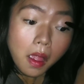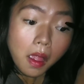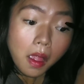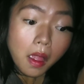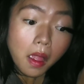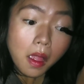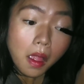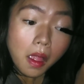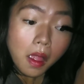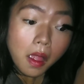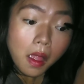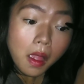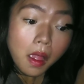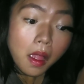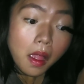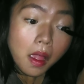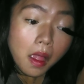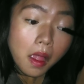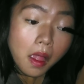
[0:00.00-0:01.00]

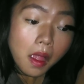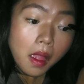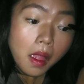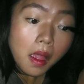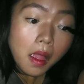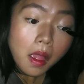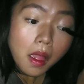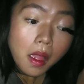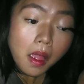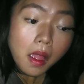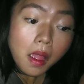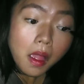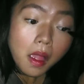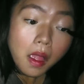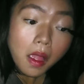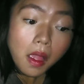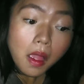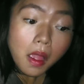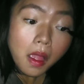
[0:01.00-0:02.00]

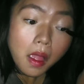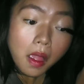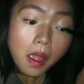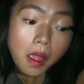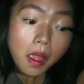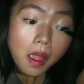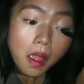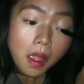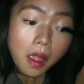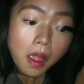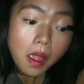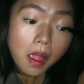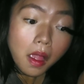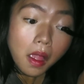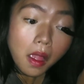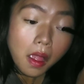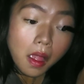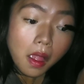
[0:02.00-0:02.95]
(silence)